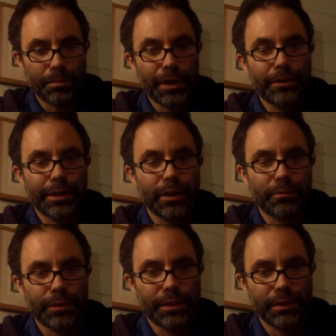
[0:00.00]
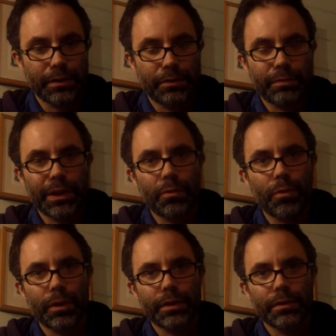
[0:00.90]
a baryon, which is 3
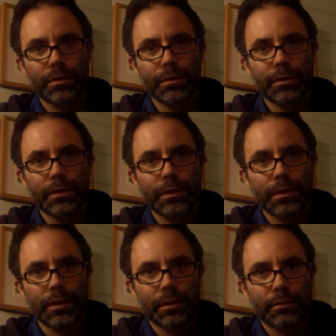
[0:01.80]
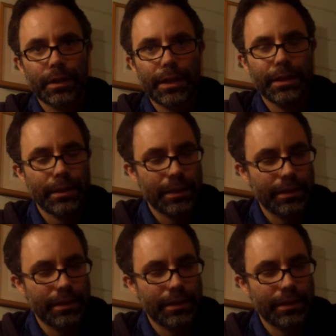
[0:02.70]
quarks, right?